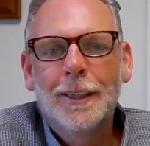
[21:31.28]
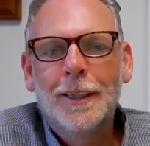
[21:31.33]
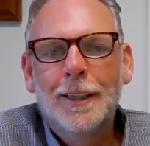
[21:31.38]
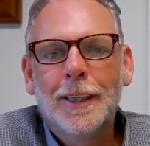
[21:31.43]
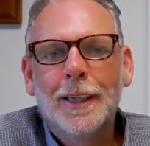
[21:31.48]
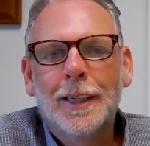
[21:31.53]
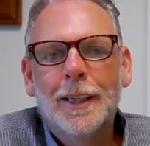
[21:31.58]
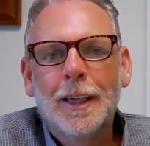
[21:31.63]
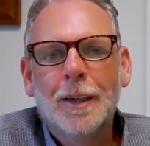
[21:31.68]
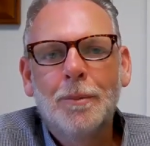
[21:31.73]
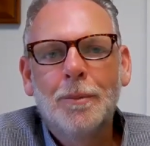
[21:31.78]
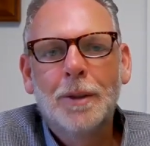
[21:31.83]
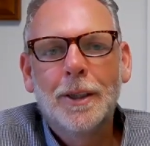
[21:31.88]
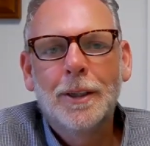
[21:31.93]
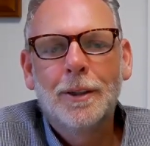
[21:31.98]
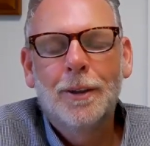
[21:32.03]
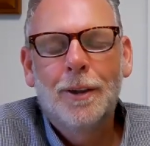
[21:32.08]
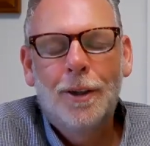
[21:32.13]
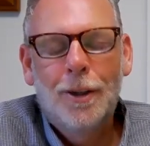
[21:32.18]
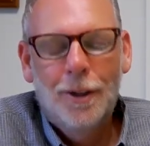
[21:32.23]
that day coming
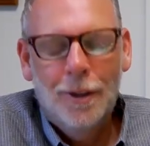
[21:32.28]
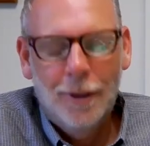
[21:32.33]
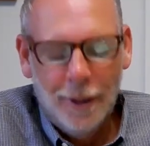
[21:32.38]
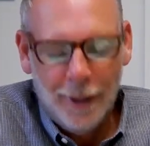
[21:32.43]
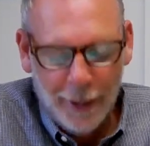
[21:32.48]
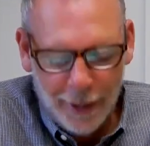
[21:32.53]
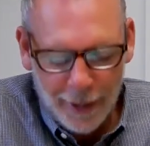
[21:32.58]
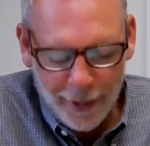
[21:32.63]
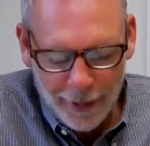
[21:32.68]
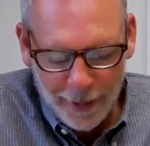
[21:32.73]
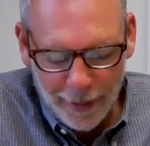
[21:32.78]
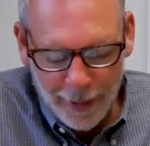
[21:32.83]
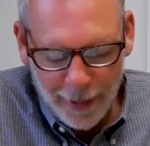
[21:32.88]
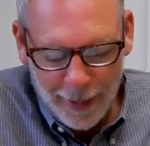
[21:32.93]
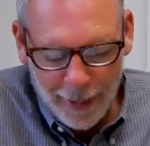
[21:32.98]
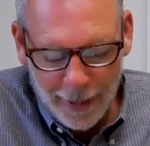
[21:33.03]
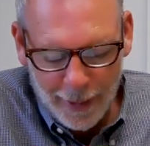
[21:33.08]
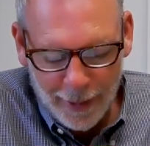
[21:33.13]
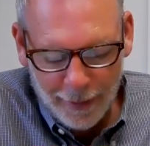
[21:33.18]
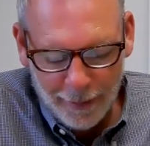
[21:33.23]
at all. And
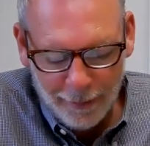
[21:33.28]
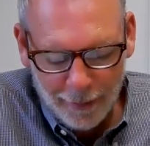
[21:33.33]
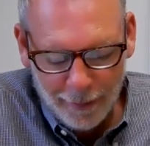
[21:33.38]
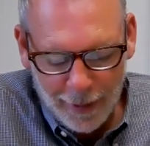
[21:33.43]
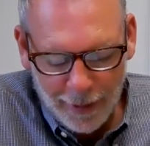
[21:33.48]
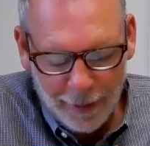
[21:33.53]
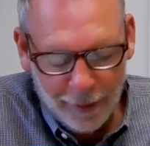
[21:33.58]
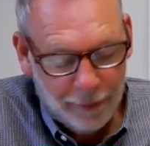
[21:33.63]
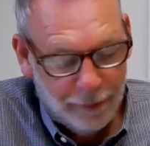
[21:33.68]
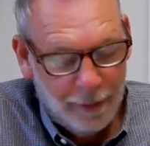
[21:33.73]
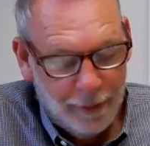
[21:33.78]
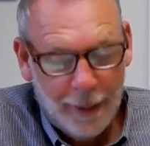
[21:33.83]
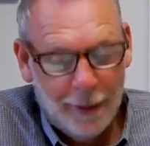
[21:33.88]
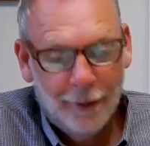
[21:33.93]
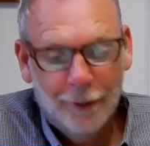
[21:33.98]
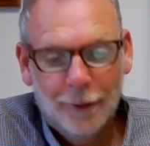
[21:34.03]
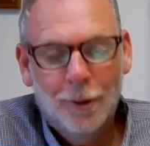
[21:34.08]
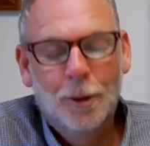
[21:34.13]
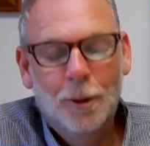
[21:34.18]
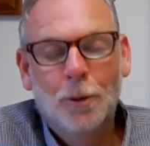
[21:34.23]
I just
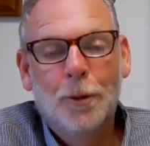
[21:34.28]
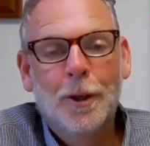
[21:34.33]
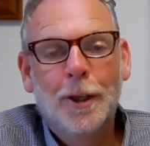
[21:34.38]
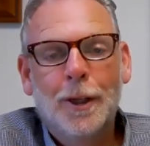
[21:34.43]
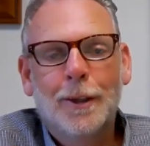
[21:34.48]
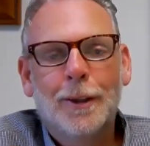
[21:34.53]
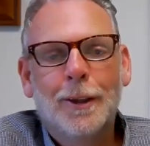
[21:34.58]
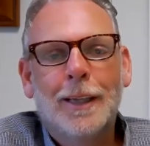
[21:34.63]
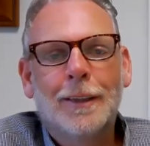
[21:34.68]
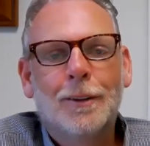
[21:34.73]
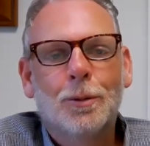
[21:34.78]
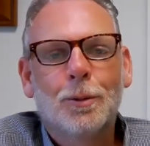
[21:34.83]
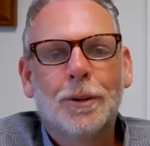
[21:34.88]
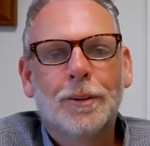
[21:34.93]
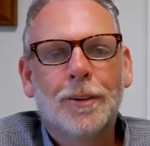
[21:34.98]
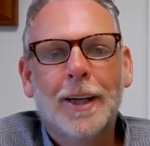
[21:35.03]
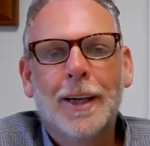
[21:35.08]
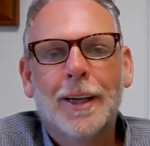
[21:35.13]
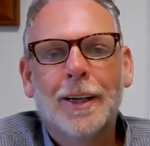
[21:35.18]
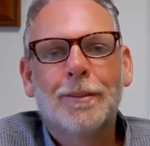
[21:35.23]
don't think that's
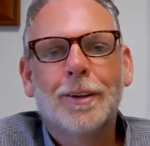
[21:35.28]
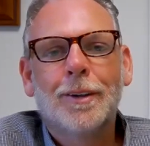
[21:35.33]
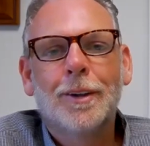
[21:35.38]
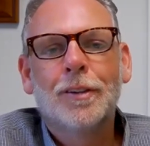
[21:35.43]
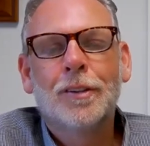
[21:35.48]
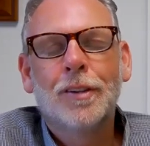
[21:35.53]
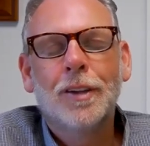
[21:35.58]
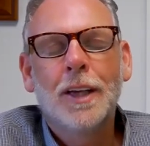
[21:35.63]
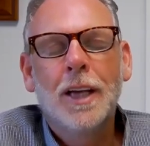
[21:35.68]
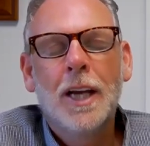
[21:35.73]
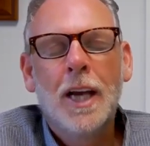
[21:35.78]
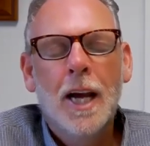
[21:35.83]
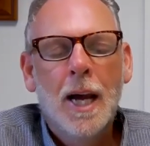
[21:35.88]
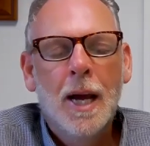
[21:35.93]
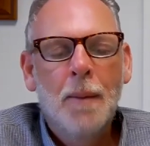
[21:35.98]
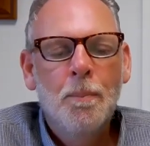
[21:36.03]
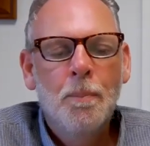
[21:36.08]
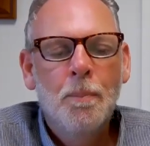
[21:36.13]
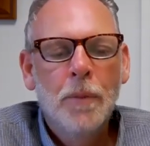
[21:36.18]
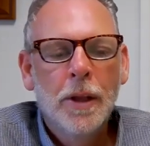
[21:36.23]
what's ahead of us.
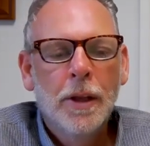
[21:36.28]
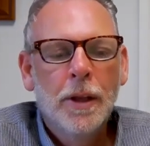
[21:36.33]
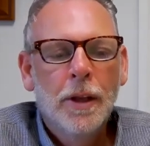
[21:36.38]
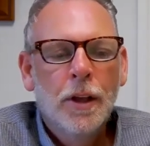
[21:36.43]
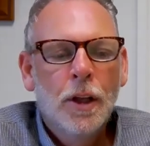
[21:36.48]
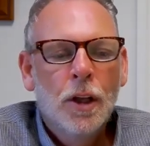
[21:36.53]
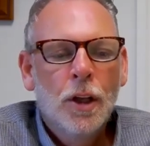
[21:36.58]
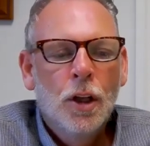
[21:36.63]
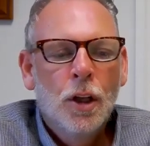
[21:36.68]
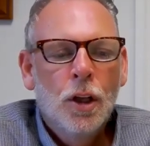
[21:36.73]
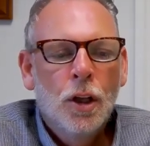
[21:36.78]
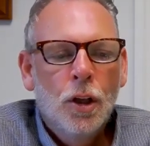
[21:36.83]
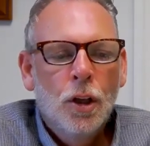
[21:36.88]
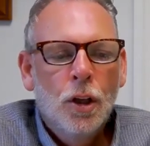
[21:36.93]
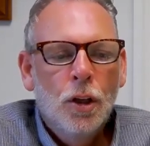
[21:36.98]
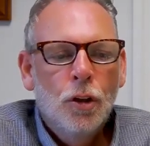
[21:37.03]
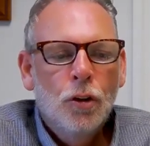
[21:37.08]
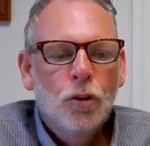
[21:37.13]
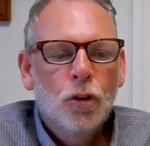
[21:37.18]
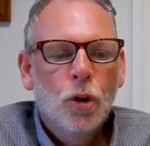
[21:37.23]

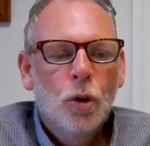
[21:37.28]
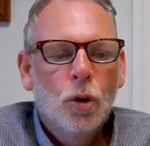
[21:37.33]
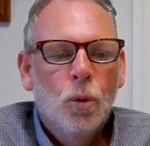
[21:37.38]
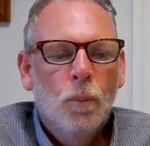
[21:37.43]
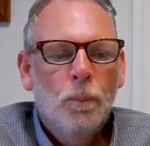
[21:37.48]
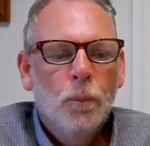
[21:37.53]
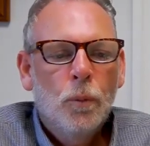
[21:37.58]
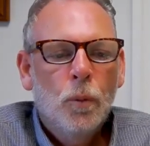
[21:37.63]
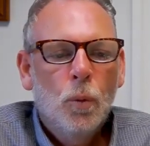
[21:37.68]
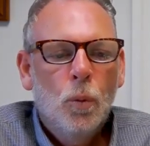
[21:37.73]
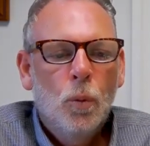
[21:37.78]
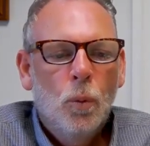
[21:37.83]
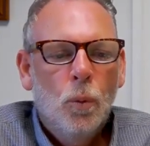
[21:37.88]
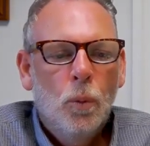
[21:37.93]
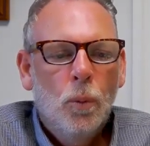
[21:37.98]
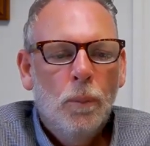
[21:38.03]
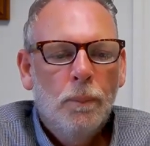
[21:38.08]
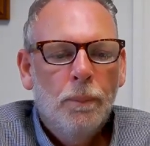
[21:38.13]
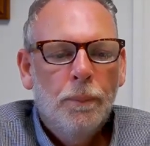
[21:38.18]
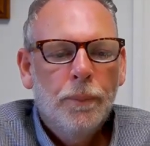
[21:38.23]
So
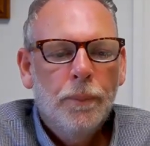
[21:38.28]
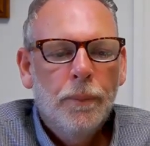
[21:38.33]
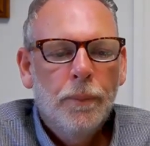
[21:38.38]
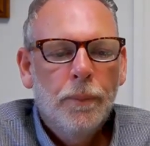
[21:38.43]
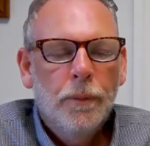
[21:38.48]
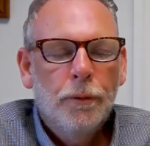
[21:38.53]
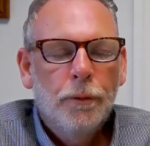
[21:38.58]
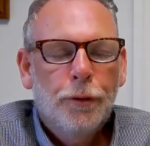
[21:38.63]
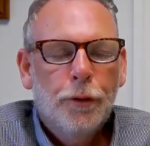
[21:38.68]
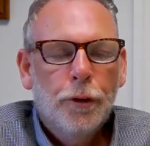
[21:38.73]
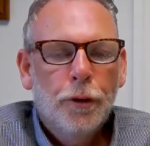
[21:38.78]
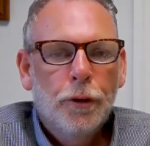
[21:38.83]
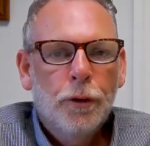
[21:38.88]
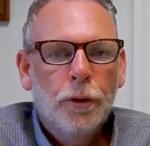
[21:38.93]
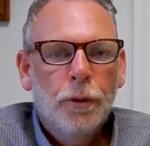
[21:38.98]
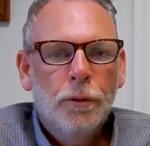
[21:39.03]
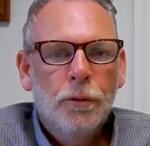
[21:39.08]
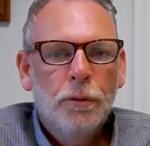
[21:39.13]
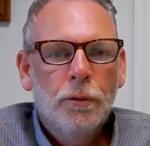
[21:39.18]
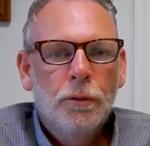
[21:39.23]

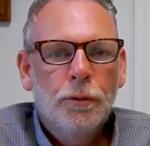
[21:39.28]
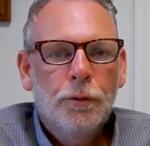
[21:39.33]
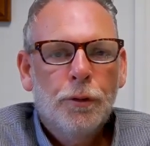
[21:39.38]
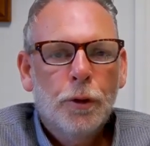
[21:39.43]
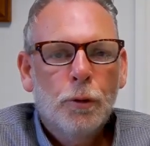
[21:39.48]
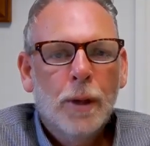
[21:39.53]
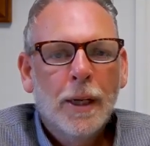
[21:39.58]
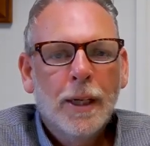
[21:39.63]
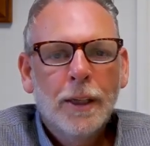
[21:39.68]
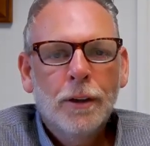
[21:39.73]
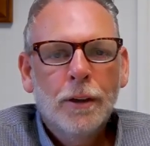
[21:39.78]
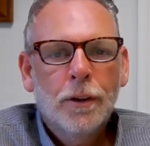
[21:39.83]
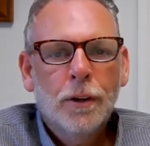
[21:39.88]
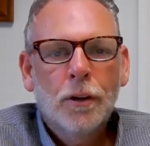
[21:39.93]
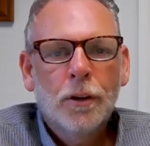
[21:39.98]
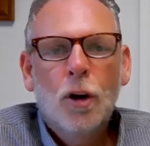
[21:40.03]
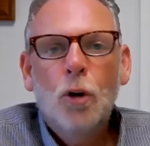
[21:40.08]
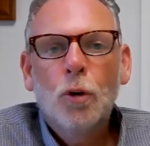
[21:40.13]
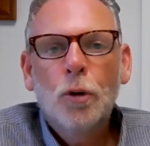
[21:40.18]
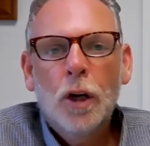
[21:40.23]
for
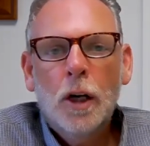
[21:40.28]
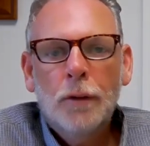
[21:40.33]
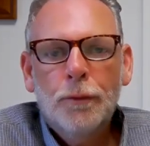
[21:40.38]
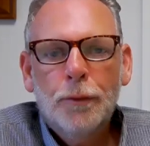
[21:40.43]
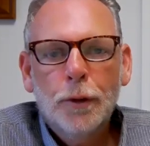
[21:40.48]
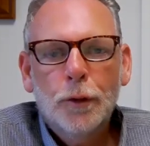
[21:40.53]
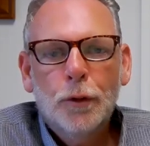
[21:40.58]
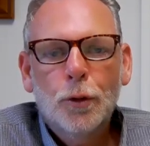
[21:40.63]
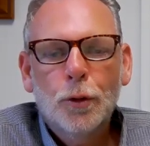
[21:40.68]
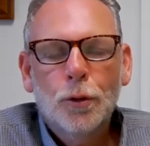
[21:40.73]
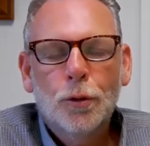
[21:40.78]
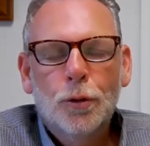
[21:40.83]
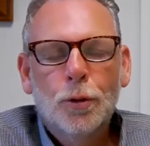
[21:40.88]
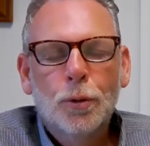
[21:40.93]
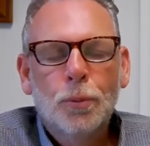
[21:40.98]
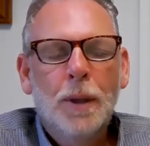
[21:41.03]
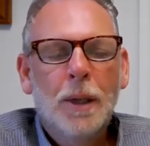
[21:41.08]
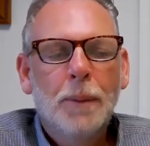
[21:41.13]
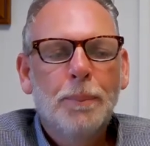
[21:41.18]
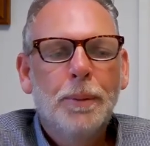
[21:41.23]
regular loan officers
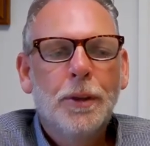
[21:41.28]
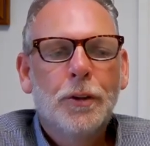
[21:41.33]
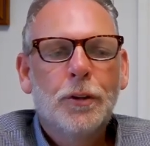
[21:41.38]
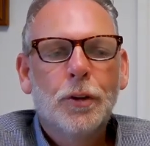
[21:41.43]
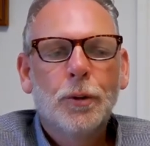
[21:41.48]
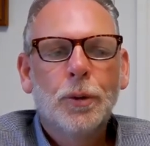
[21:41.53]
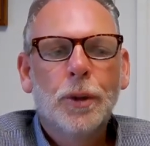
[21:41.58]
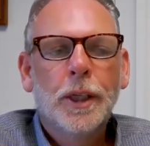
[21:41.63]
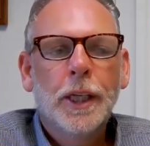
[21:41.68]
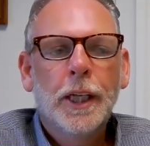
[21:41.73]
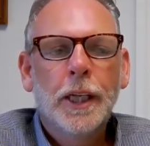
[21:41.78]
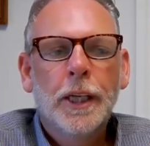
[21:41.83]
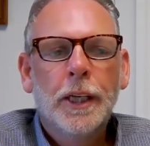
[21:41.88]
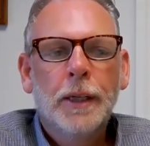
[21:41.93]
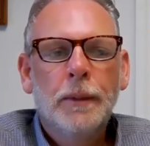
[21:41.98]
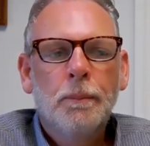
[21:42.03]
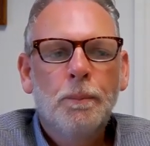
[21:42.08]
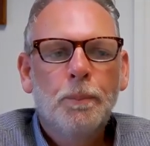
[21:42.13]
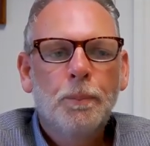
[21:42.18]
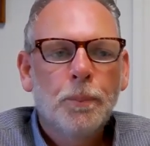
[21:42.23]
who might be tuning
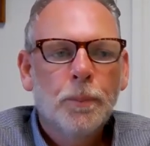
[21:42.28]
in,